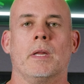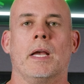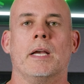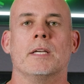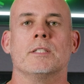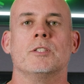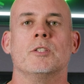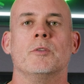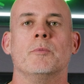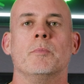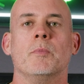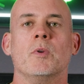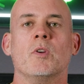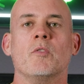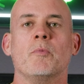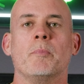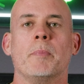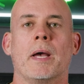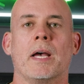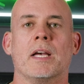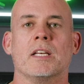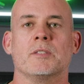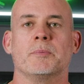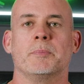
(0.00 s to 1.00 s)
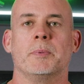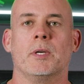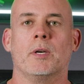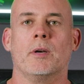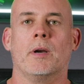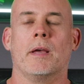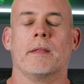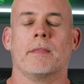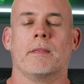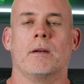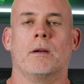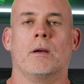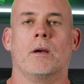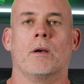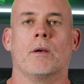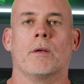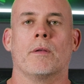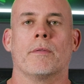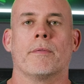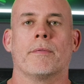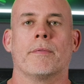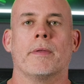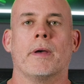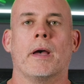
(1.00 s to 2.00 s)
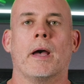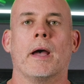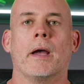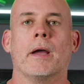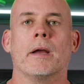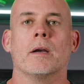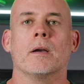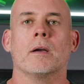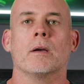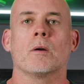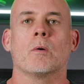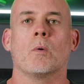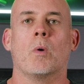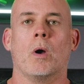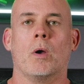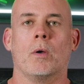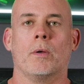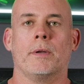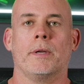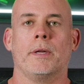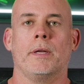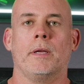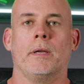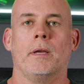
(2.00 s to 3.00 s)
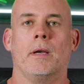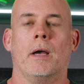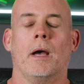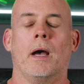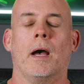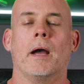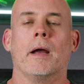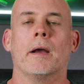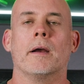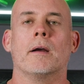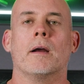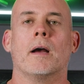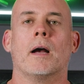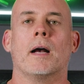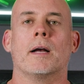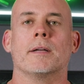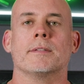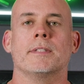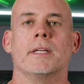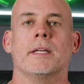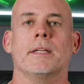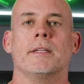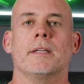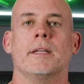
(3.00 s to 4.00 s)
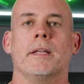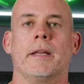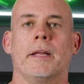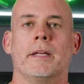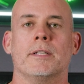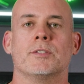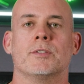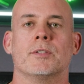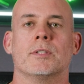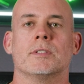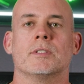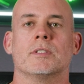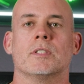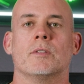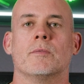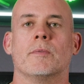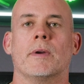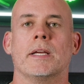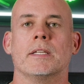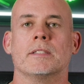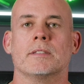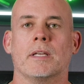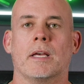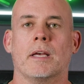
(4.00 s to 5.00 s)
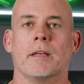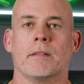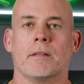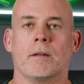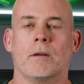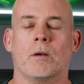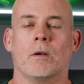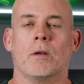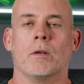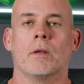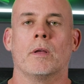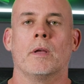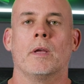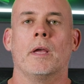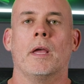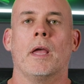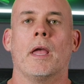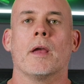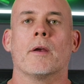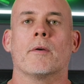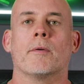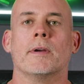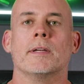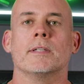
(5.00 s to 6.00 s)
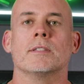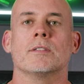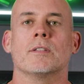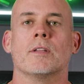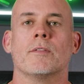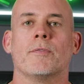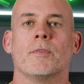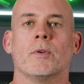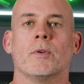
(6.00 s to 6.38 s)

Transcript: As you move past pure ethanol, the higher quality, higher octane denaturants in race ethanol increase the